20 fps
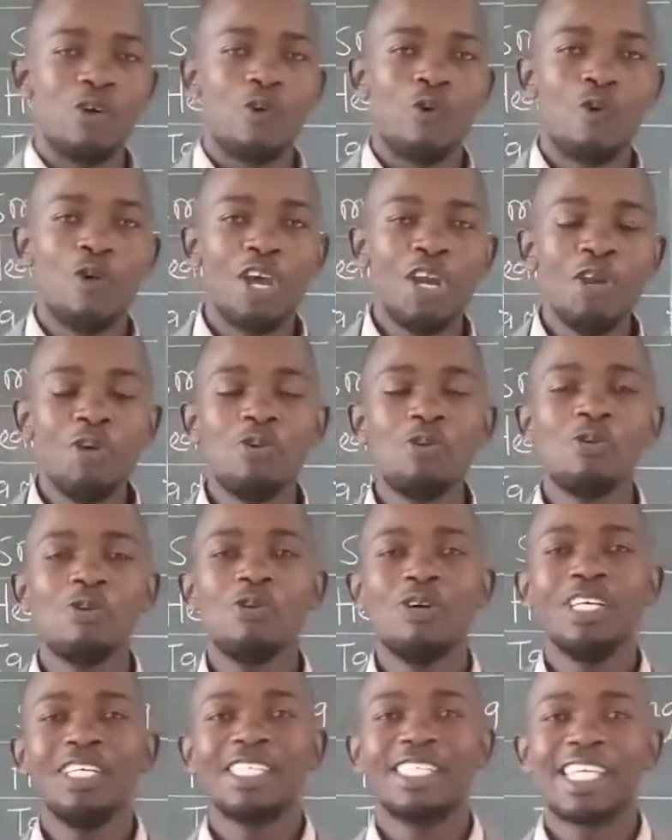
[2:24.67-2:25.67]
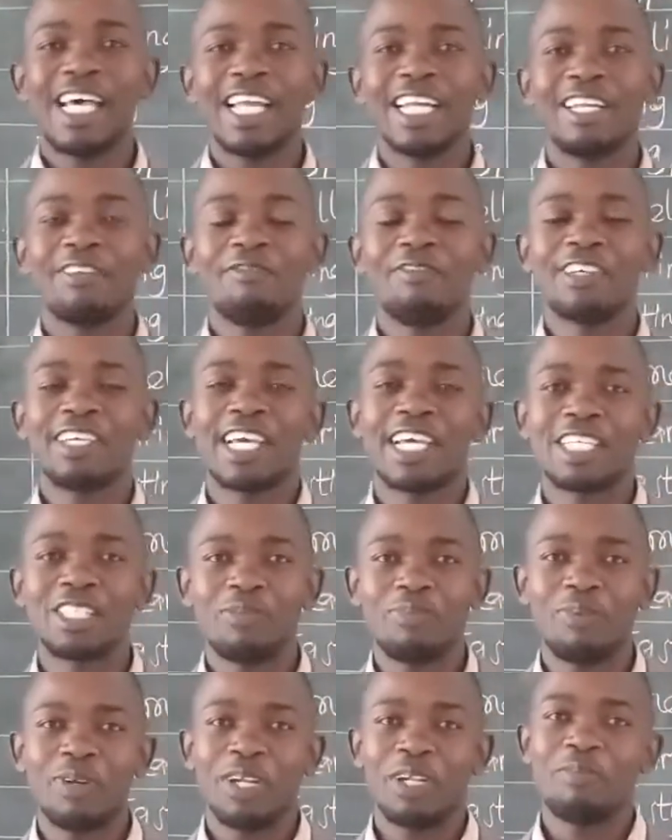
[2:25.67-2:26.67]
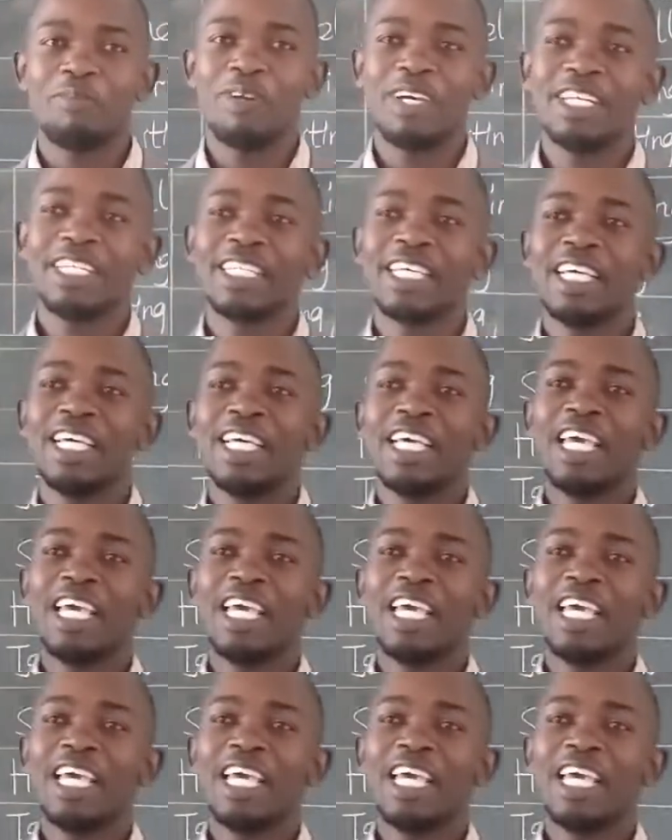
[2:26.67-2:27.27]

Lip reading: We do scientific experiment